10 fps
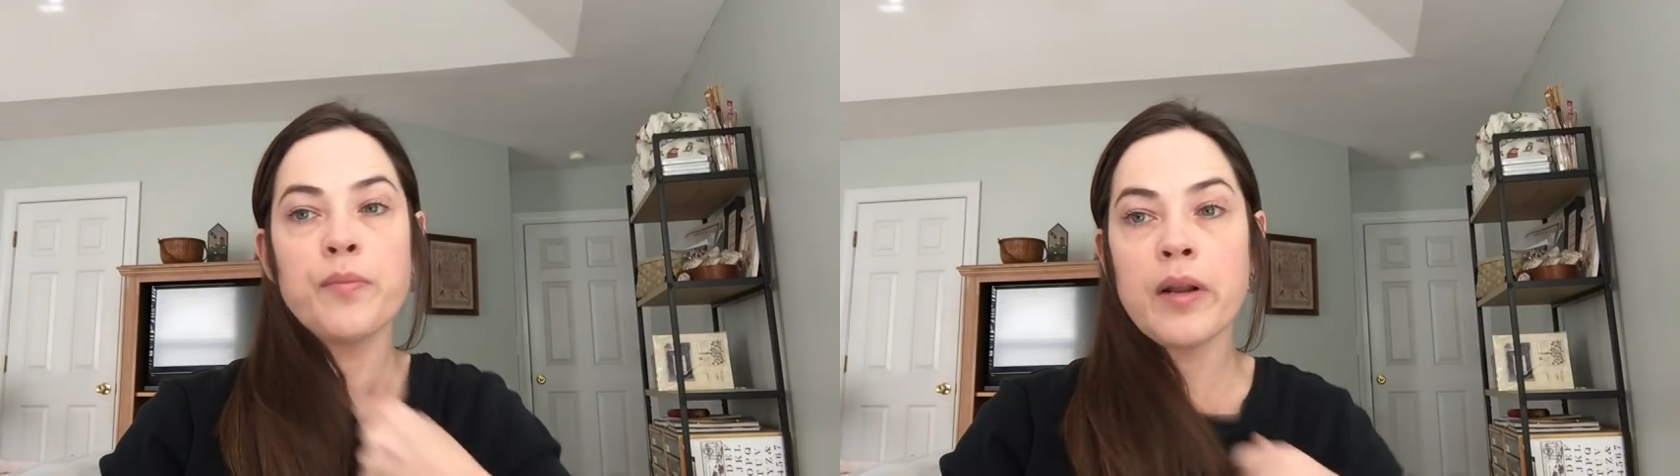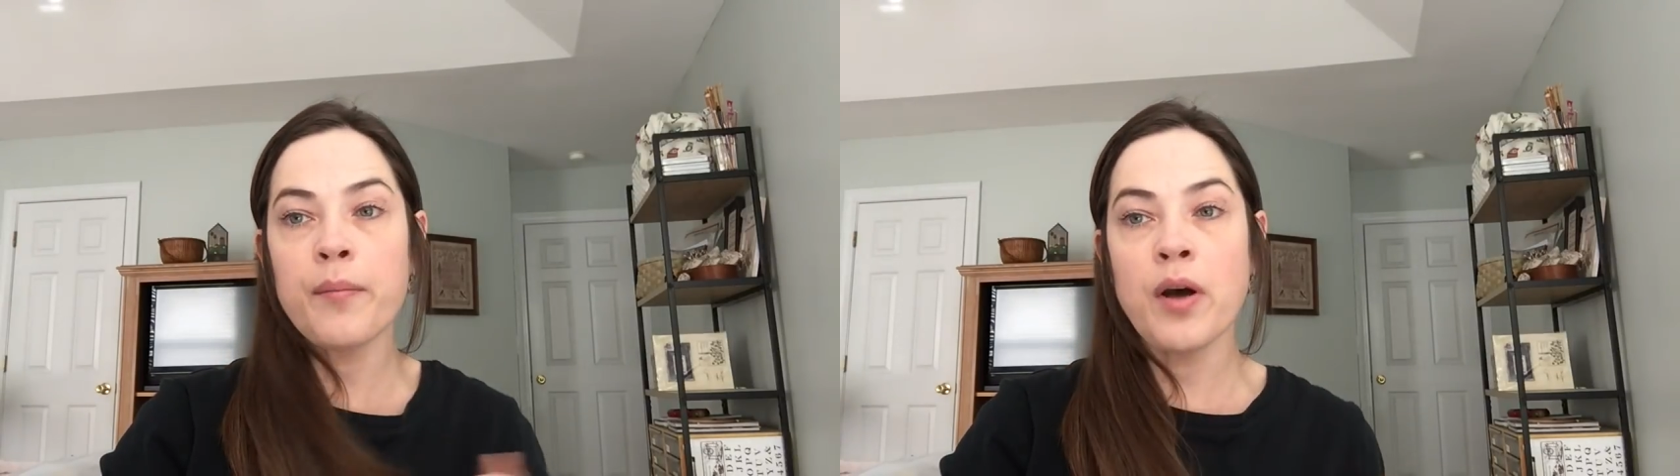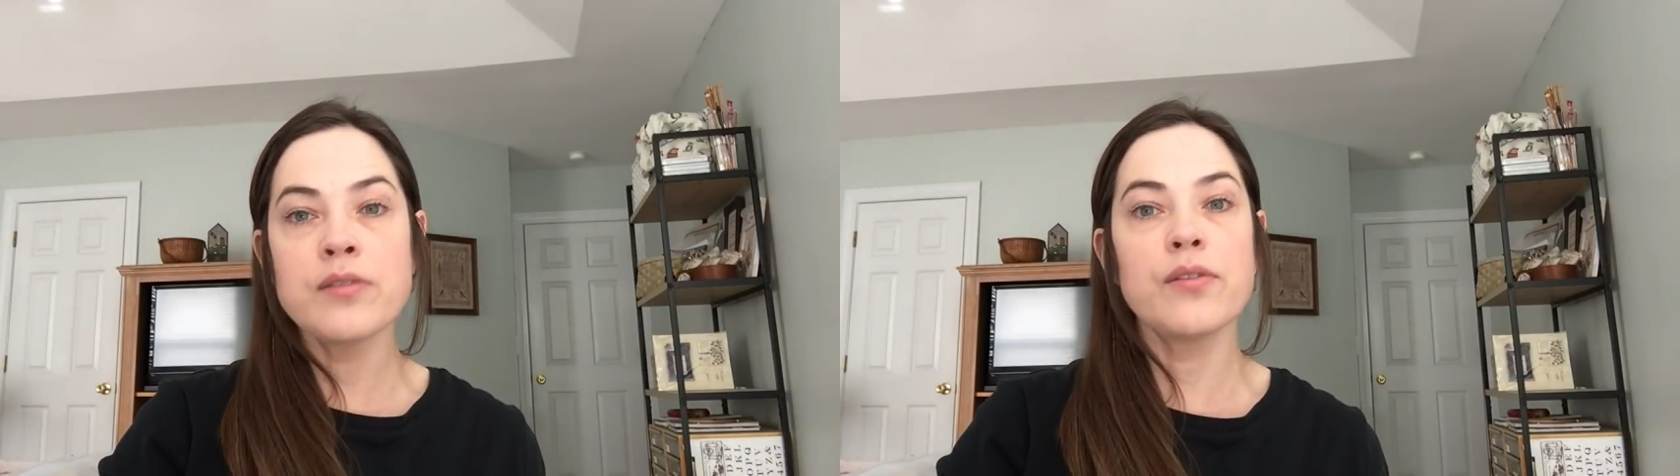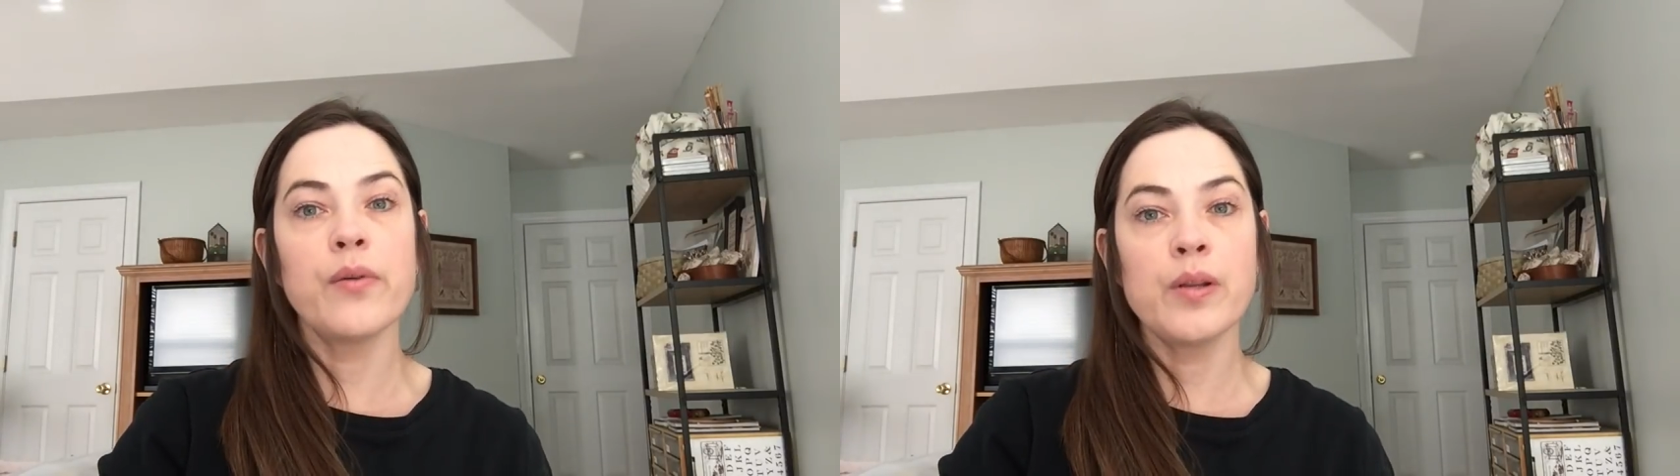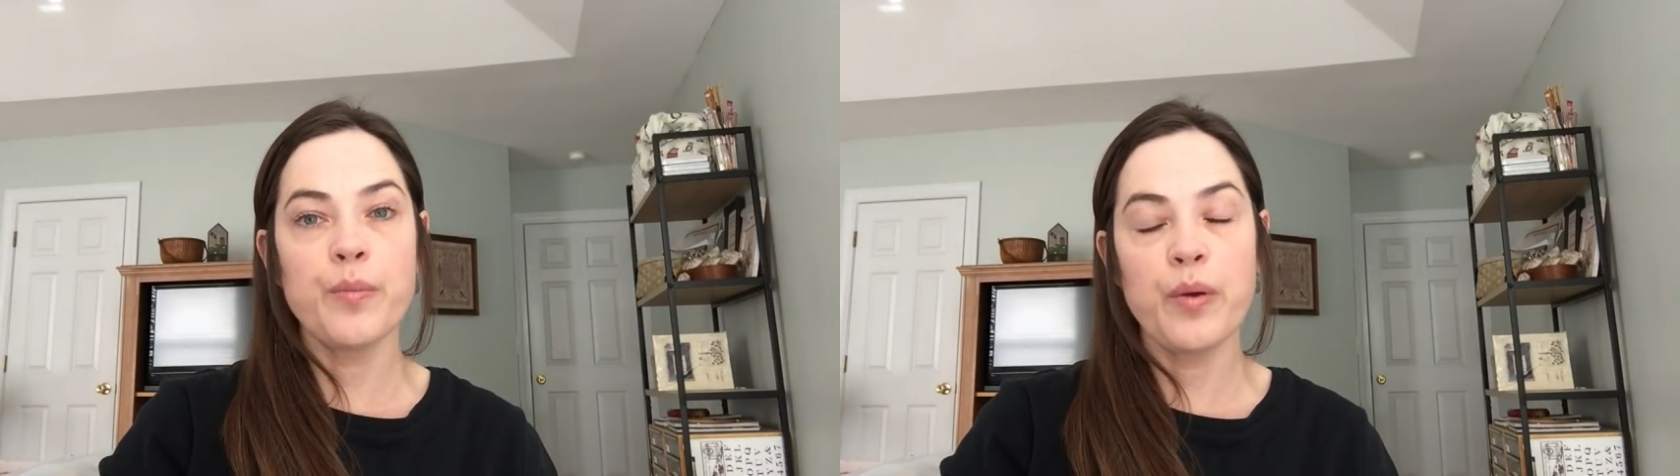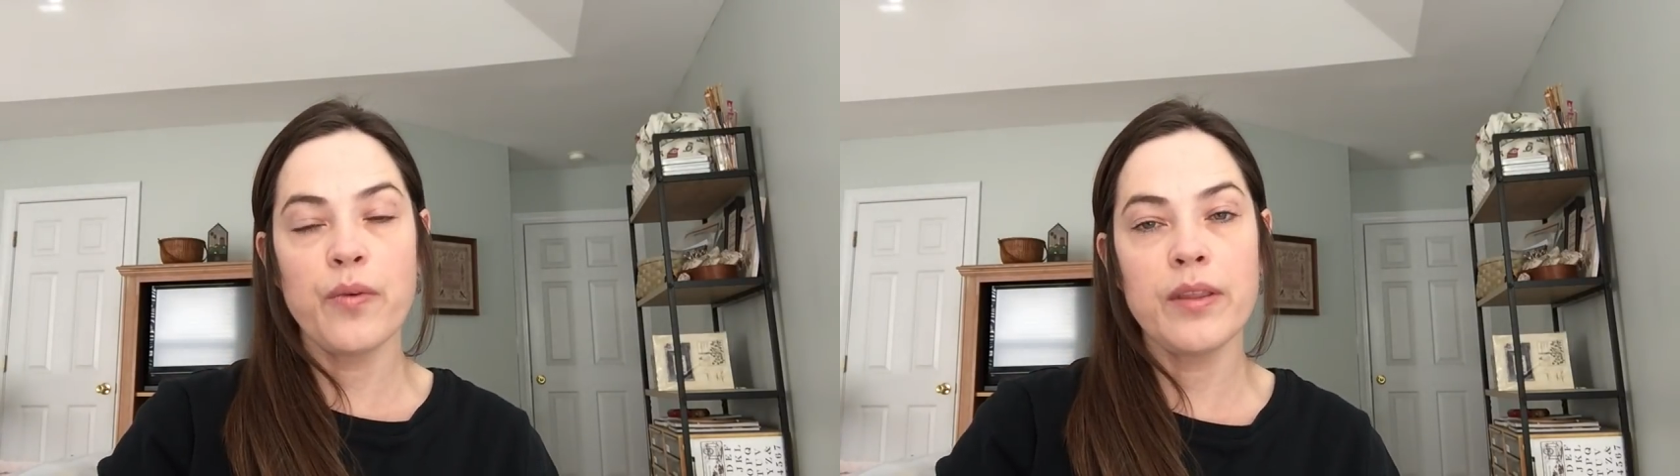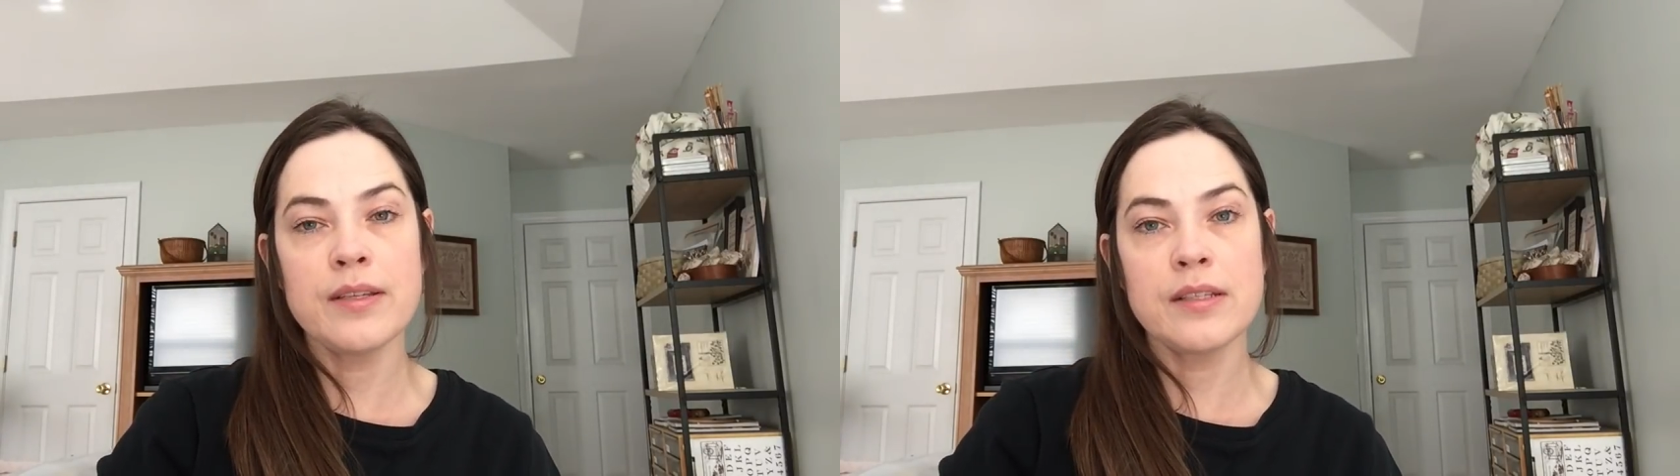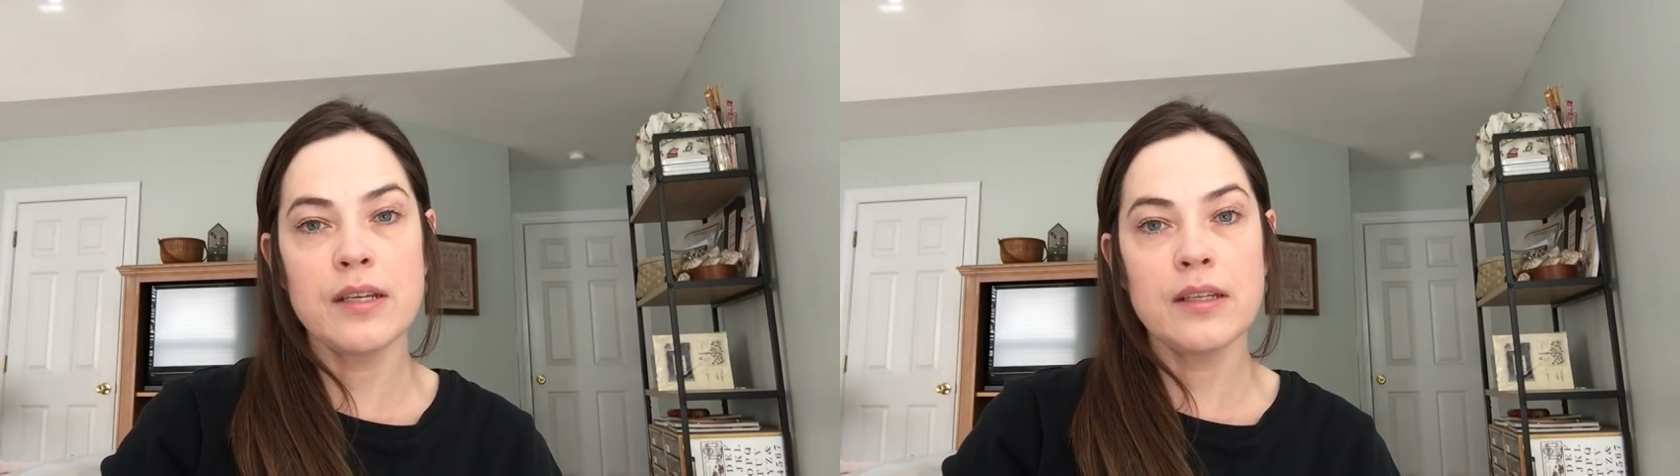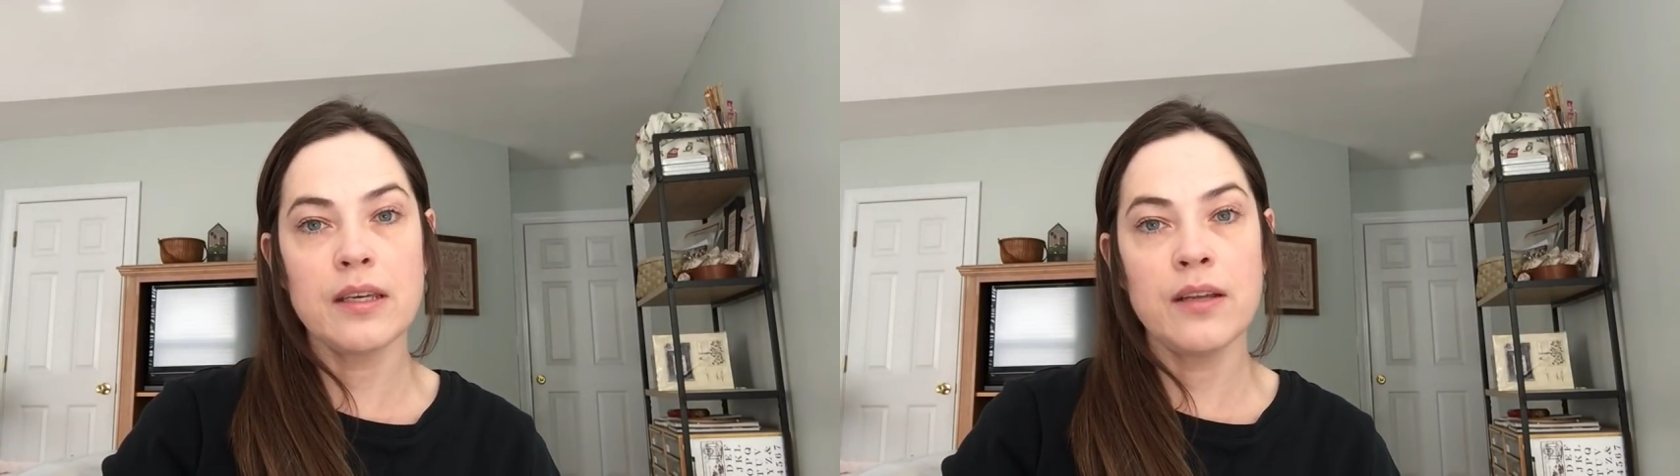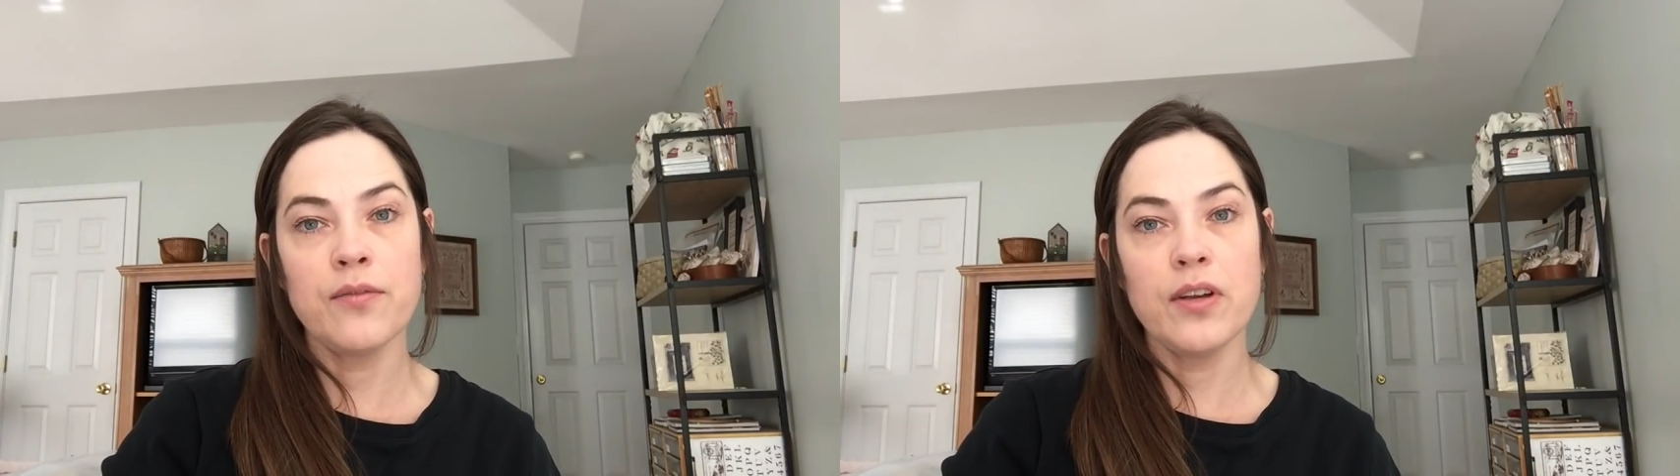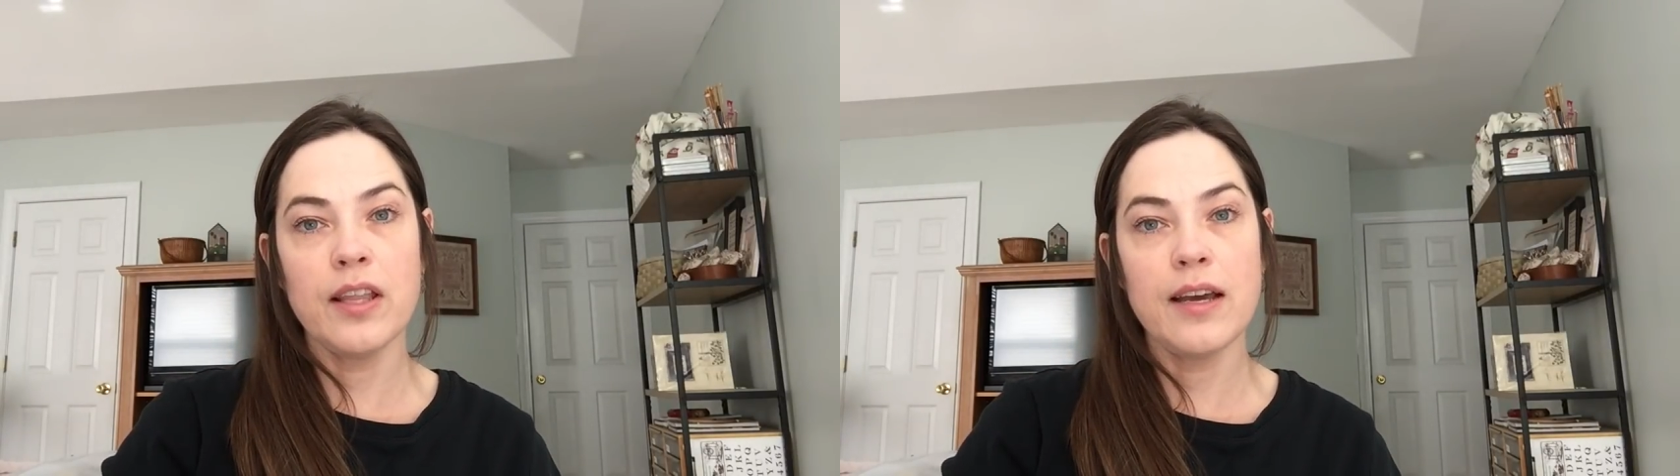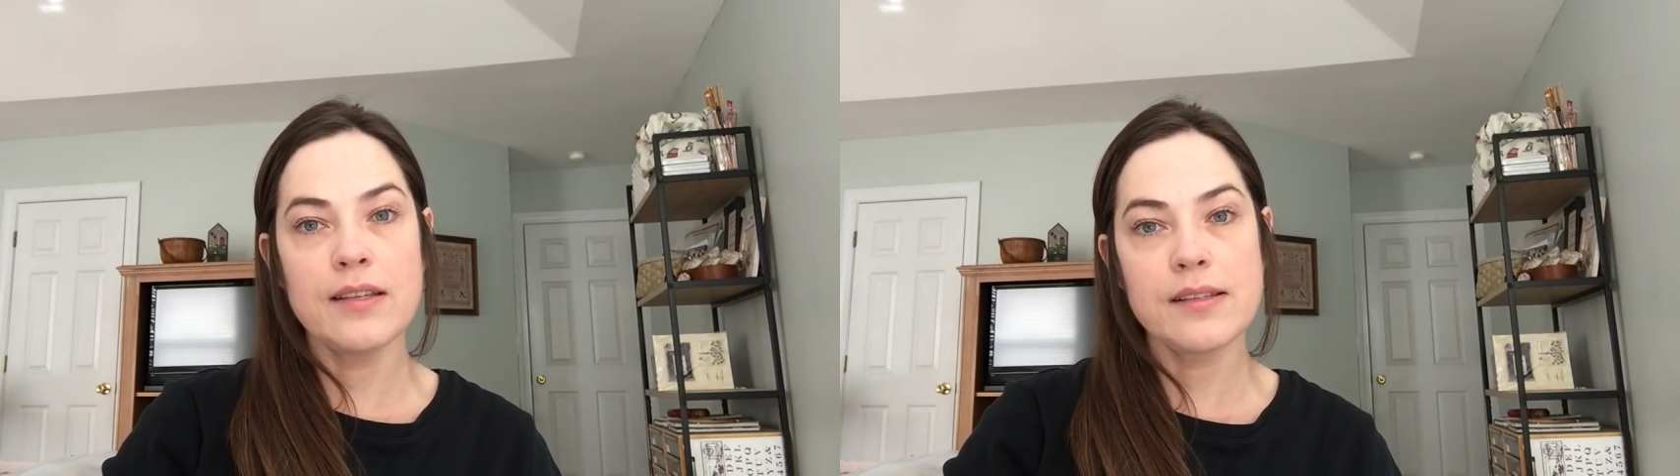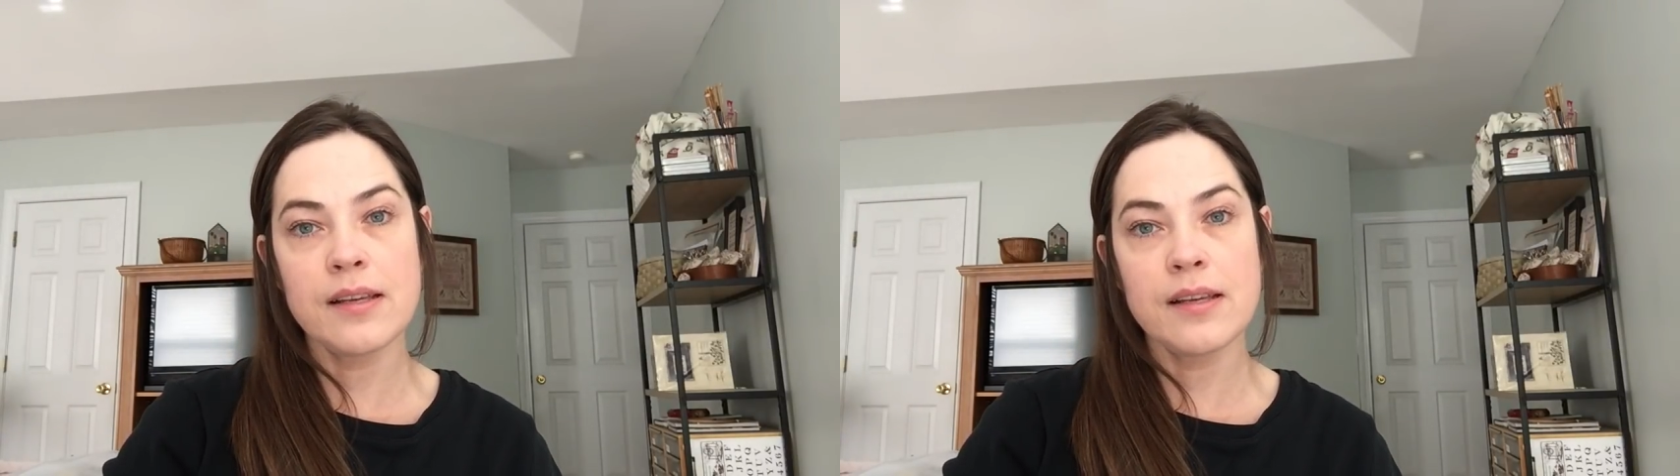but I'm also going to be realistic and realize